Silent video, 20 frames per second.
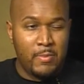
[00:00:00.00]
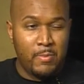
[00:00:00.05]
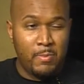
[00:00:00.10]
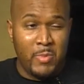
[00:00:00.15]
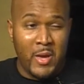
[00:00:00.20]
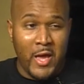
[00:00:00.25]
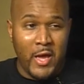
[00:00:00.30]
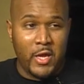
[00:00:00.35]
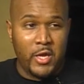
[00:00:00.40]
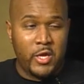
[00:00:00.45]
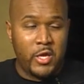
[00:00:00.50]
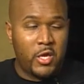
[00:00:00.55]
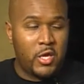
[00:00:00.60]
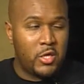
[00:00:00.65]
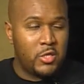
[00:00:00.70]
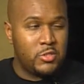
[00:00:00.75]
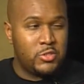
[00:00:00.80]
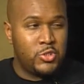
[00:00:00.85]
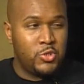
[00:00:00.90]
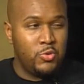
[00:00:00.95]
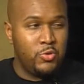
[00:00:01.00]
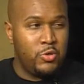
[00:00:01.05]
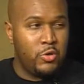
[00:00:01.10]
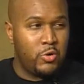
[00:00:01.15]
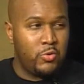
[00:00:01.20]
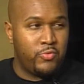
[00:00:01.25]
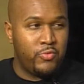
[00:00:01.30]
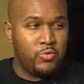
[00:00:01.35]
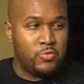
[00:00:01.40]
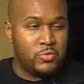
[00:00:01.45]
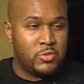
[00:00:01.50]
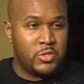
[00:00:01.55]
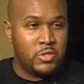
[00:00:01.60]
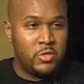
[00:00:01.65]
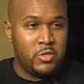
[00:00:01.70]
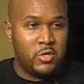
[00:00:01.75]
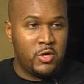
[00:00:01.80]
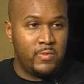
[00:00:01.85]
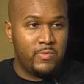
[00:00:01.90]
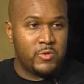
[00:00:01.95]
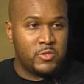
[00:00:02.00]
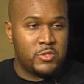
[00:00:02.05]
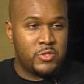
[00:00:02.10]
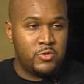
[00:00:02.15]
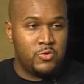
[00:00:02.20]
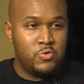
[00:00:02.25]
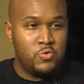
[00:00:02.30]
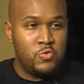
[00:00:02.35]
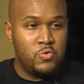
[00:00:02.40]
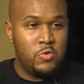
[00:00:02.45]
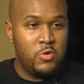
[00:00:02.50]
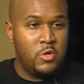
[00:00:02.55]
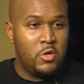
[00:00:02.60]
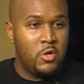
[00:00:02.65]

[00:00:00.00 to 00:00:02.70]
backtoyourroots, the number 2,